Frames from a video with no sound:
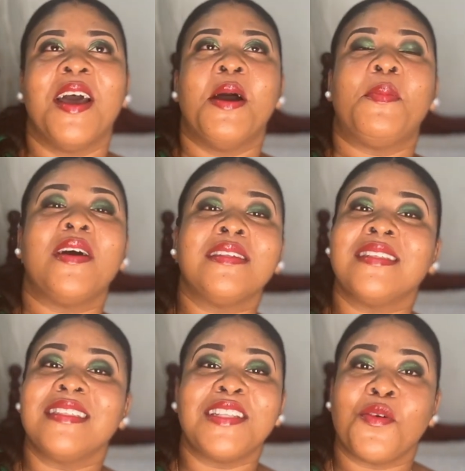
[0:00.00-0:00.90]

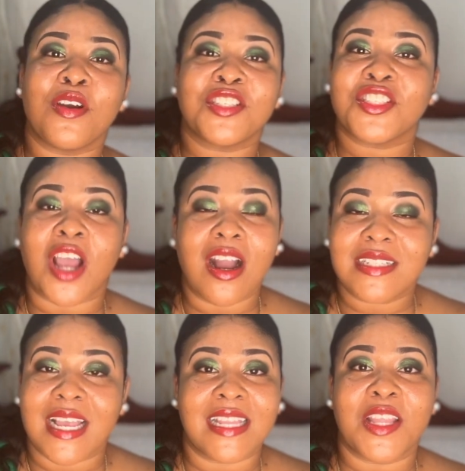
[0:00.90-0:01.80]
persons they were shocked
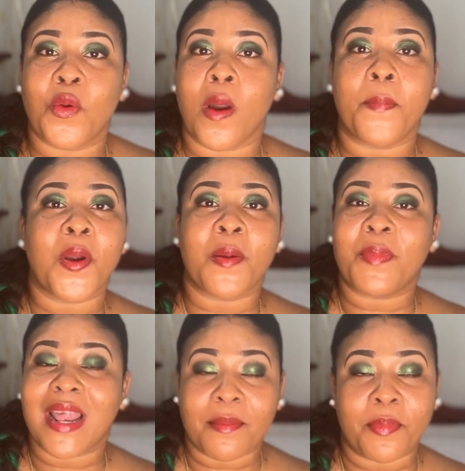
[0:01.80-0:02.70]
and they were
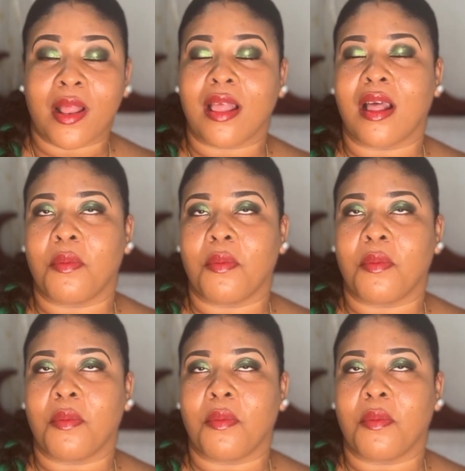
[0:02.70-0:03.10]
perplexed.